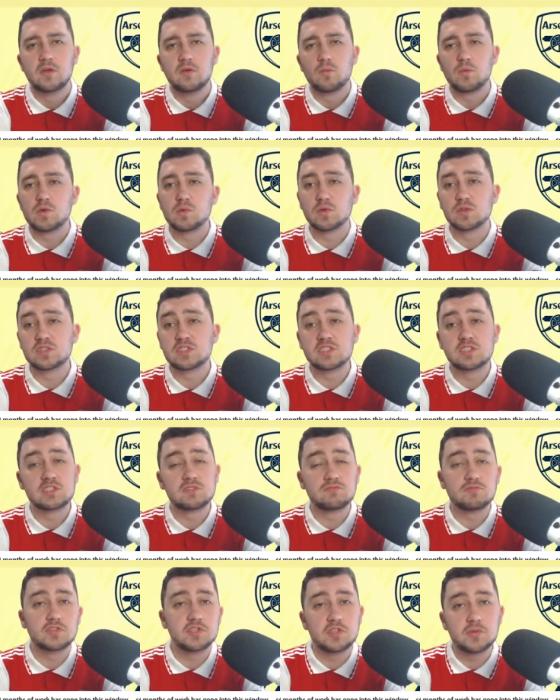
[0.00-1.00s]
We wanted
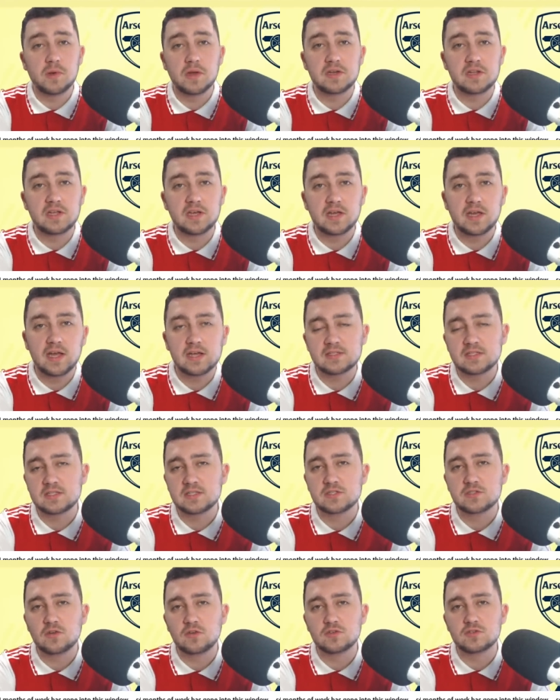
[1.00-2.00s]
to renew Eddie
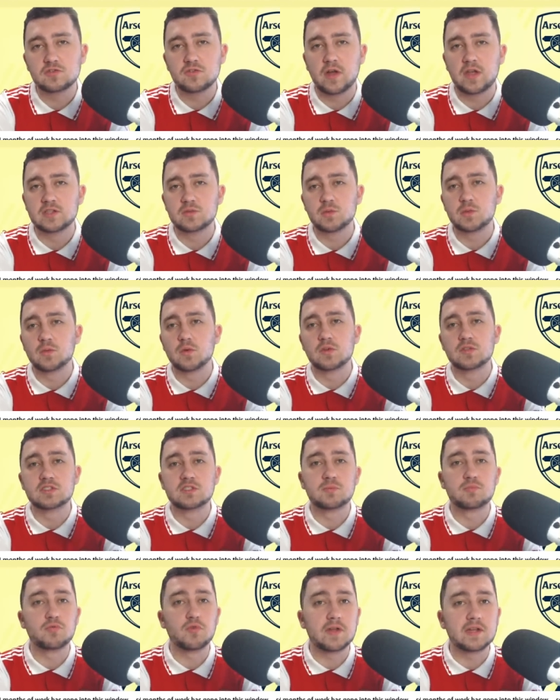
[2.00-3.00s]
Nketiah's contract. We want
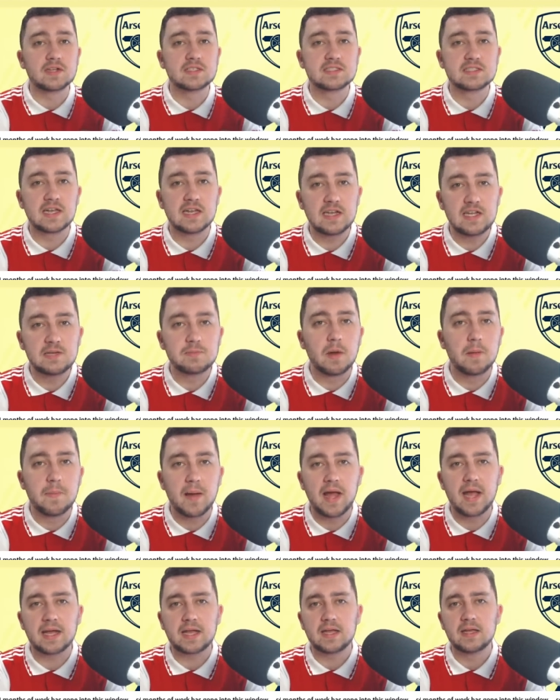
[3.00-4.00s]
to bring Saliba
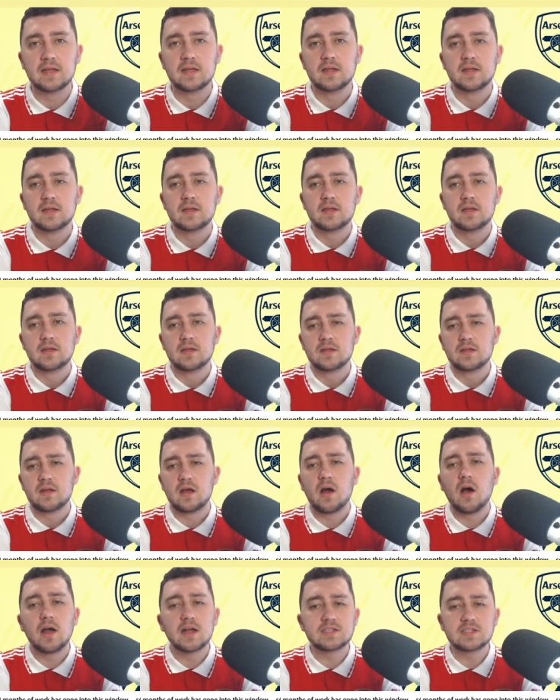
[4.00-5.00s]
back.
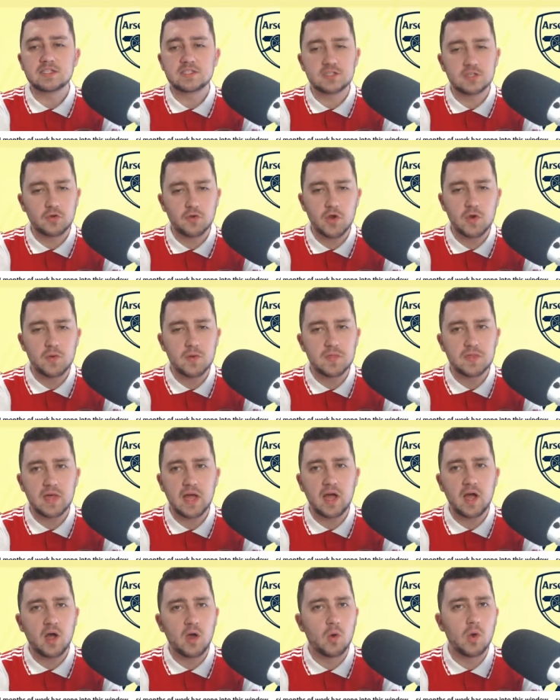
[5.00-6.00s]
I disagree with
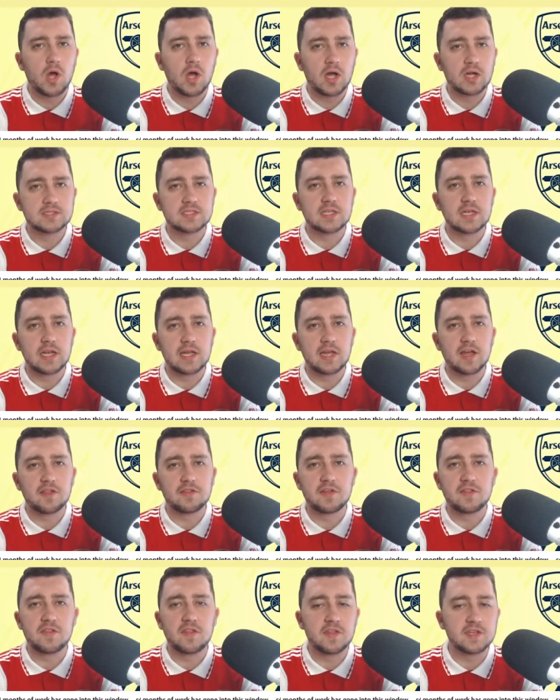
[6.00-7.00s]
that wholeheartedly. I
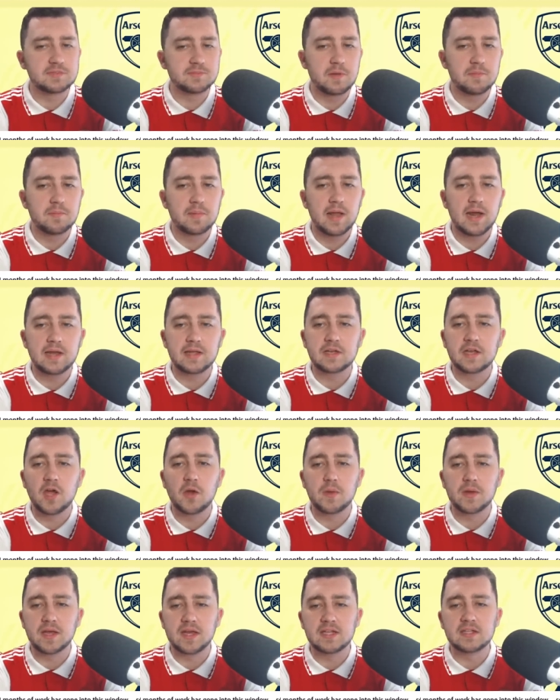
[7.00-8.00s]
think that there's been planning
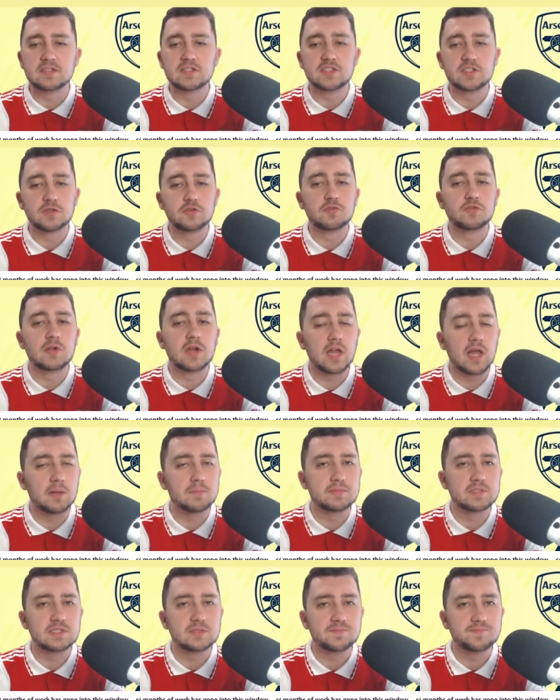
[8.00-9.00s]
going into
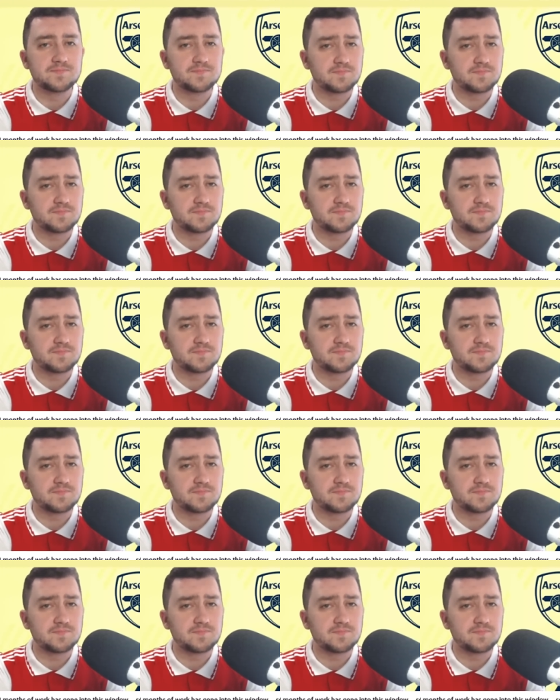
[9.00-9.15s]
clubs,